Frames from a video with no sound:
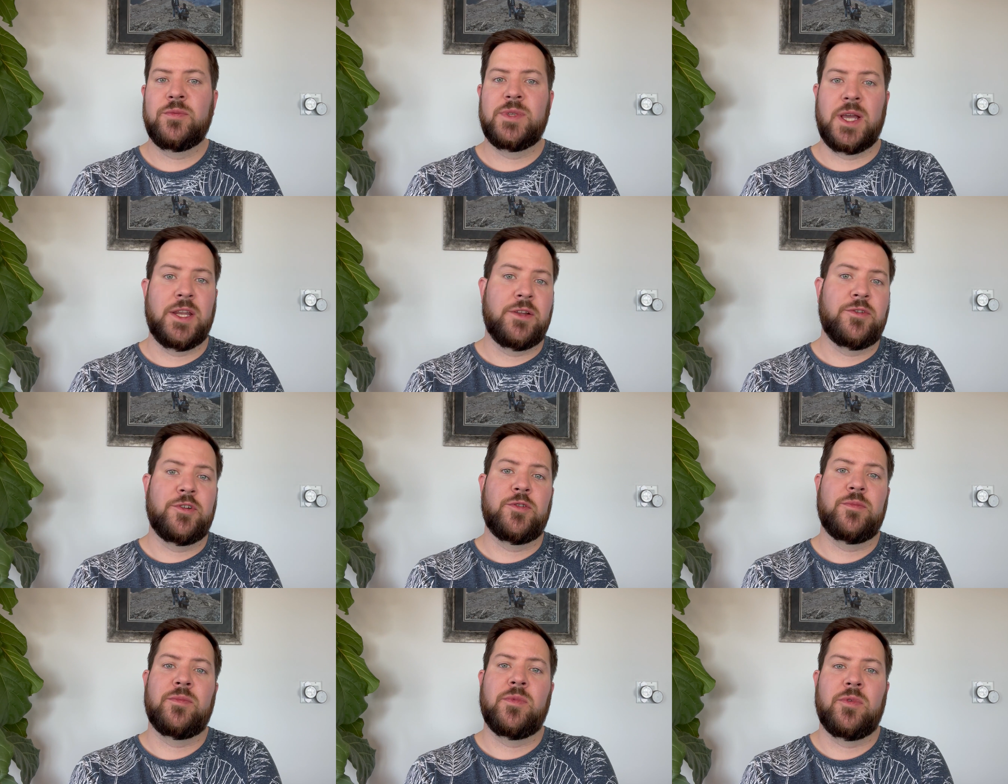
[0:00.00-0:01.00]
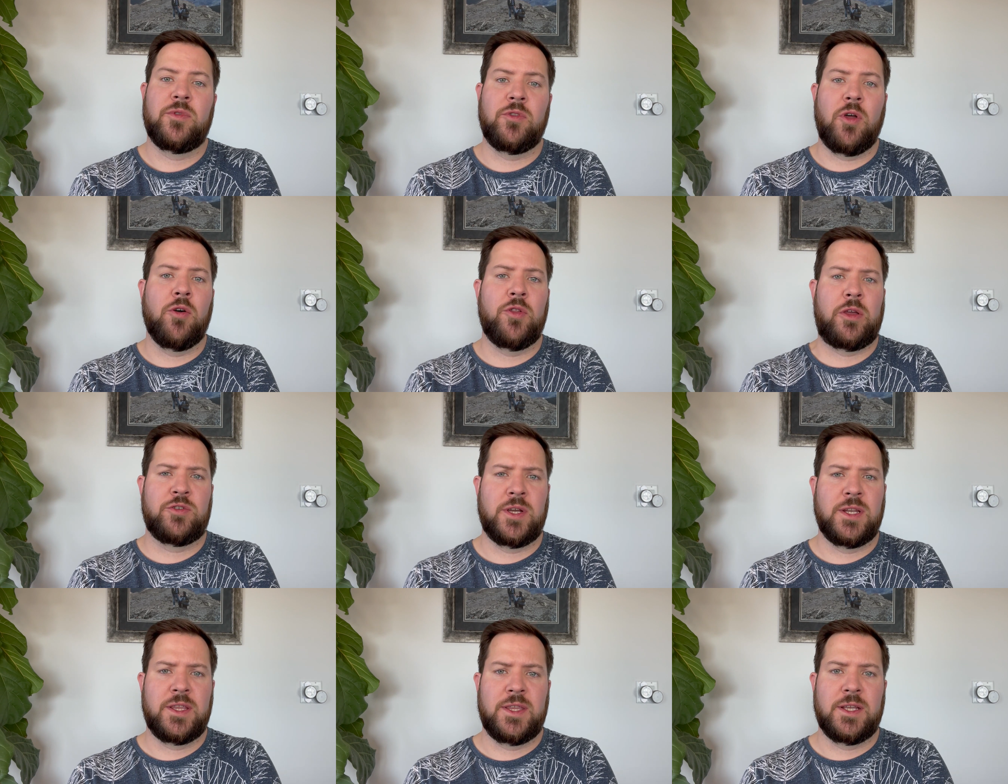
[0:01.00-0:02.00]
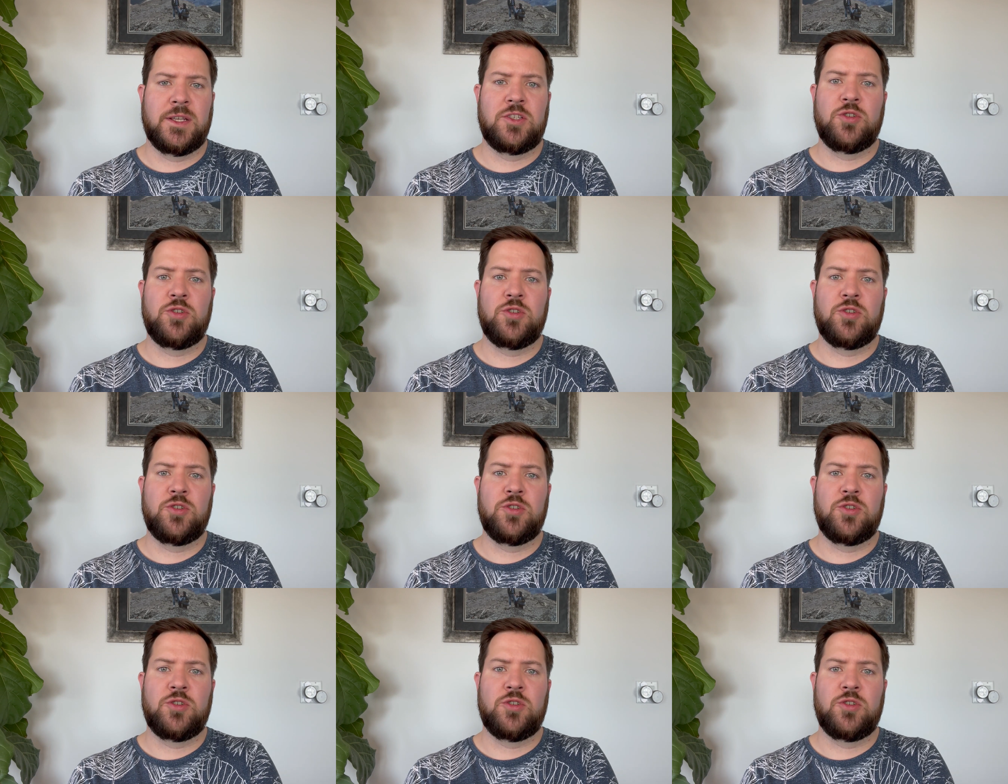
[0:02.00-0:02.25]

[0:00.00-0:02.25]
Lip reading: dining room, all those kind of things.